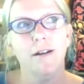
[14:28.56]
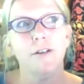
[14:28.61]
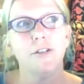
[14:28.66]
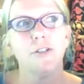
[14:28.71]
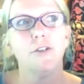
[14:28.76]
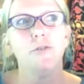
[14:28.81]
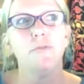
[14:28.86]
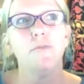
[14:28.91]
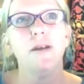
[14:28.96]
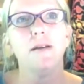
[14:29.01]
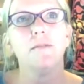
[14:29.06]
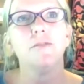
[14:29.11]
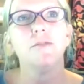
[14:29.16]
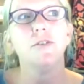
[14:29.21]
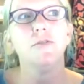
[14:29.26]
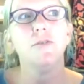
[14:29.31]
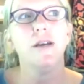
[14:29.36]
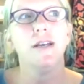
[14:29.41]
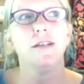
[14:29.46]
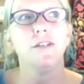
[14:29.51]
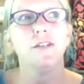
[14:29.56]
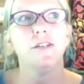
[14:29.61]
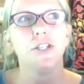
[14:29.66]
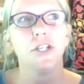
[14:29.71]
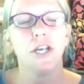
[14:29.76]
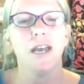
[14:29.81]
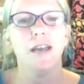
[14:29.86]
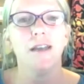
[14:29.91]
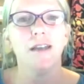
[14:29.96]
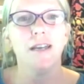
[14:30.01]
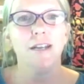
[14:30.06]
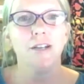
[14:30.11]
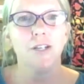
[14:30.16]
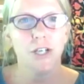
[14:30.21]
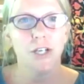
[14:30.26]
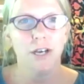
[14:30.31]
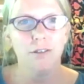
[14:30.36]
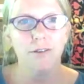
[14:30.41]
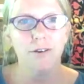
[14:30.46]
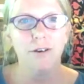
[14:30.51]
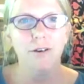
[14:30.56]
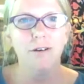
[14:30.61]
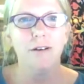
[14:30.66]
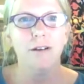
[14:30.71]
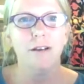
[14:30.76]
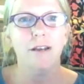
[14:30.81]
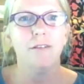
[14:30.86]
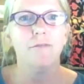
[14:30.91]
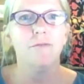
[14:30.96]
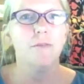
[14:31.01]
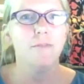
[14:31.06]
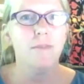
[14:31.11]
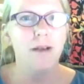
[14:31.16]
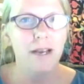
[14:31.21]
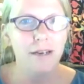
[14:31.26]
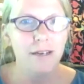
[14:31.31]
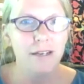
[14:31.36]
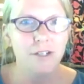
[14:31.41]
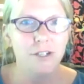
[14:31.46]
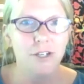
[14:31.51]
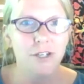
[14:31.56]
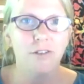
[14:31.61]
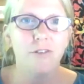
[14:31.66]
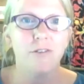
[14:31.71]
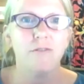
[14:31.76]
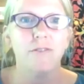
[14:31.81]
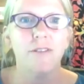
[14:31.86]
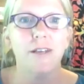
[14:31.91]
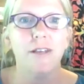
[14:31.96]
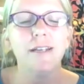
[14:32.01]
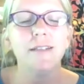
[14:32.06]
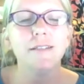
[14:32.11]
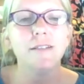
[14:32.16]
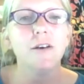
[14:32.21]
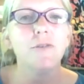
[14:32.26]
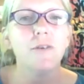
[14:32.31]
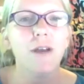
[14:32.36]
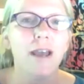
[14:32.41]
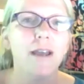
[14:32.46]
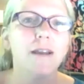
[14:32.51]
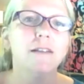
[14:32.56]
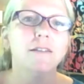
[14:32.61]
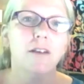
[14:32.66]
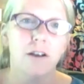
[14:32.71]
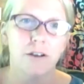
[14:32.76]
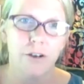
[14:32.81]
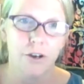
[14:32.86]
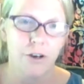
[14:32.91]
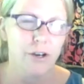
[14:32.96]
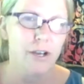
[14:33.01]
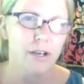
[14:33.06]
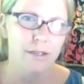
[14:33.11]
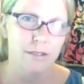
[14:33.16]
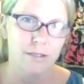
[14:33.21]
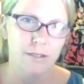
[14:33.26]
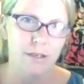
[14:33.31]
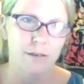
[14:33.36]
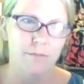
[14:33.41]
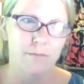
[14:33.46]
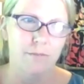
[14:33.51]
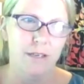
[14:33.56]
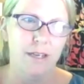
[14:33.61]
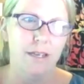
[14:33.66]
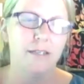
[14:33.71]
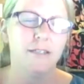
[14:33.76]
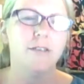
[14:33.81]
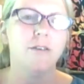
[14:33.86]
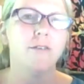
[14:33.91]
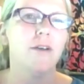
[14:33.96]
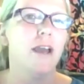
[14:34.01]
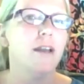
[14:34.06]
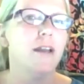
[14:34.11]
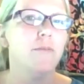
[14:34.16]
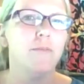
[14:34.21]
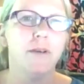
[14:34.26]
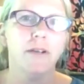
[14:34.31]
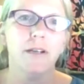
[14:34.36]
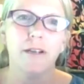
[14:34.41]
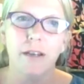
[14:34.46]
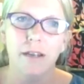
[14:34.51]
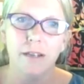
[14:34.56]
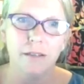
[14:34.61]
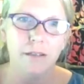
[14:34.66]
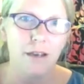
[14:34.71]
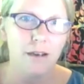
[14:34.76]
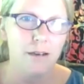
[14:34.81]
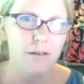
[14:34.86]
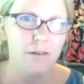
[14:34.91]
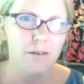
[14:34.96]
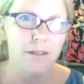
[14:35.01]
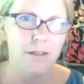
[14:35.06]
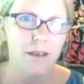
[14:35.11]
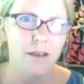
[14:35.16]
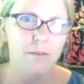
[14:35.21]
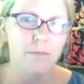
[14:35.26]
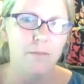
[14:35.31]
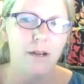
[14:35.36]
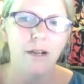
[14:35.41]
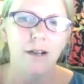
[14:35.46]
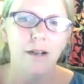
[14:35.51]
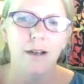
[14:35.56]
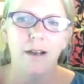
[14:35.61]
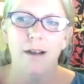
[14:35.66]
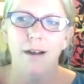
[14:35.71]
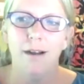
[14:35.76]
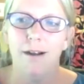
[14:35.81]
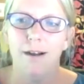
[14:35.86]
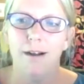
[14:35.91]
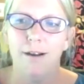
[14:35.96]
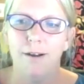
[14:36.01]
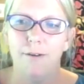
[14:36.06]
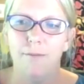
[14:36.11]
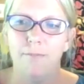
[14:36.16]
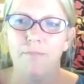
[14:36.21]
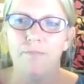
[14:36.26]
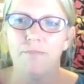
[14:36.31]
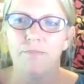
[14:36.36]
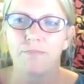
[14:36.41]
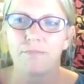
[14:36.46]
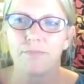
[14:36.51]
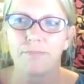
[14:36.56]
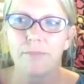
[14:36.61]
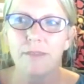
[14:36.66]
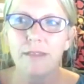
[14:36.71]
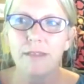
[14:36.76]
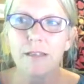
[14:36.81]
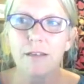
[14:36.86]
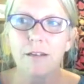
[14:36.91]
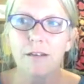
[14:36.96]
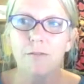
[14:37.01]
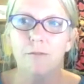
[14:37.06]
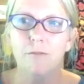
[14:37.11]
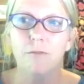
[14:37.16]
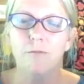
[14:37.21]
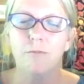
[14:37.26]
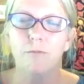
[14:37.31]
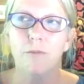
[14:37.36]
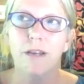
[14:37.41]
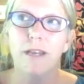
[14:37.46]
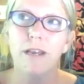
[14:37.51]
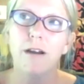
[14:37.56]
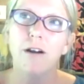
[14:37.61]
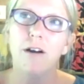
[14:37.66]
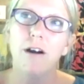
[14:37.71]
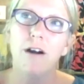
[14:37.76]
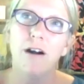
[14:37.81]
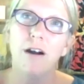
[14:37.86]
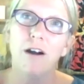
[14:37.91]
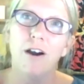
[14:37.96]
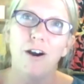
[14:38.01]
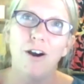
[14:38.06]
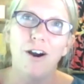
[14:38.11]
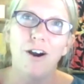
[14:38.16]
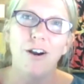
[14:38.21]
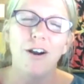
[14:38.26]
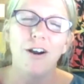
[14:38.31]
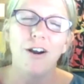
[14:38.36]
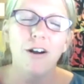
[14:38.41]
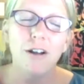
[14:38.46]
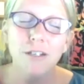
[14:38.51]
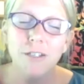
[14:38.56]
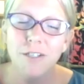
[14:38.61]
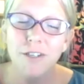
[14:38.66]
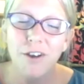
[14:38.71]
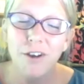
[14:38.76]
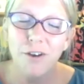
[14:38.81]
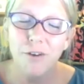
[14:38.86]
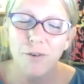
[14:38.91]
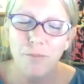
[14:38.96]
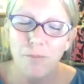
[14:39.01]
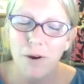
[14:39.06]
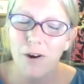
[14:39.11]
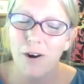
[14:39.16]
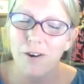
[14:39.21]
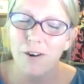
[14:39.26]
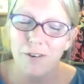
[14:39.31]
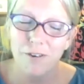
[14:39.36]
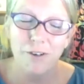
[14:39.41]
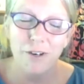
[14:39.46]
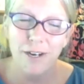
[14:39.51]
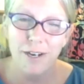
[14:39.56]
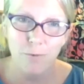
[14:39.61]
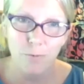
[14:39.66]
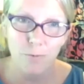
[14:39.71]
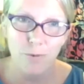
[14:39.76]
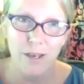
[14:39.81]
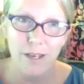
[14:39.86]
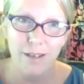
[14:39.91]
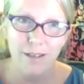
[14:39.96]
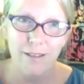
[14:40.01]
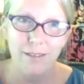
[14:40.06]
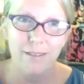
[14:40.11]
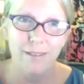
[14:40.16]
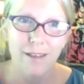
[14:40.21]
to be able to educate each other and remind each other that it's okay to lock your guns up. It's okay to put a gun lock on them. We are also partnering with